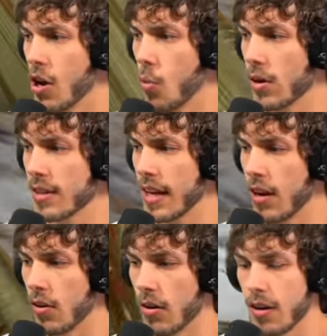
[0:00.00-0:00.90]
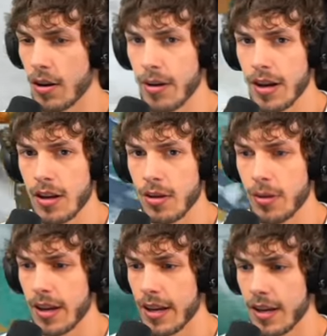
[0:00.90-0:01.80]
What the hell? Okay, we gotta
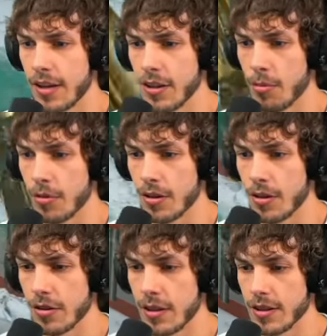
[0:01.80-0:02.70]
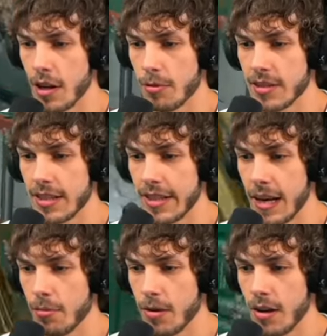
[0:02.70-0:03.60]
we gotta get a double in here. A double
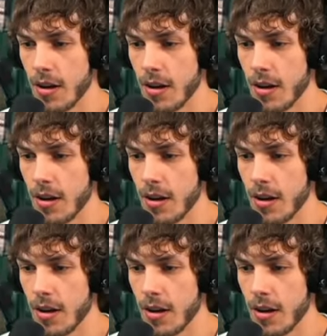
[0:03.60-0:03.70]
TDM.